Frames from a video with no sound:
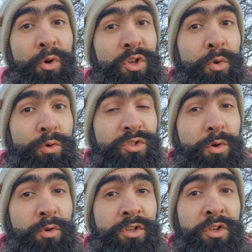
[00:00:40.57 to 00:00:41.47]
you also
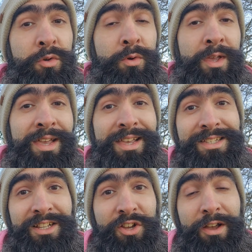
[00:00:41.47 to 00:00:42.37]
want to do is
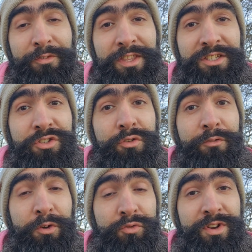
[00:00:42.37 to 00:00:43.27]
look out for these two
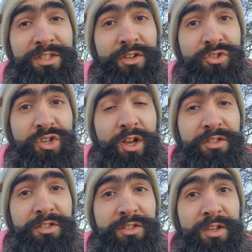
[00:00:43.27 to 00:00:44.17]
field research
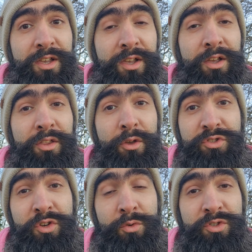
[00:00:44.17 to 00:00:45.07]
tasks. Those
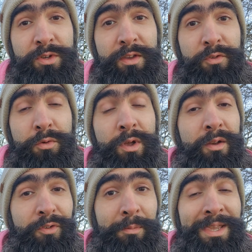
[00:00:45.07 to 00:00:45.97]
can also give you
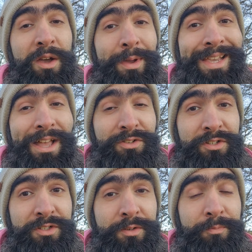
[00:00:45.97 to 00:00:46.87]
Flamigo
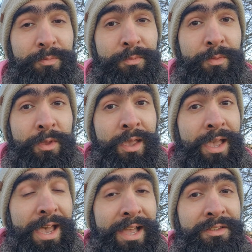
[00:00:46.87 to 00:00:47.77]
encounters.
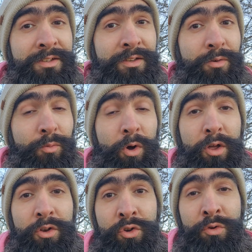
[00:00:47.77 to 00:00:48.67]
And
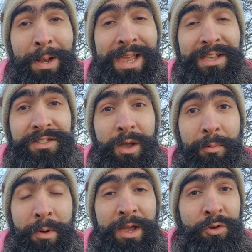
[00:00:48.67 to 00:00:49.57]
what new players
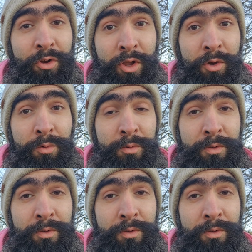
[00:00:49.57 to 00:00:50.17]
might not know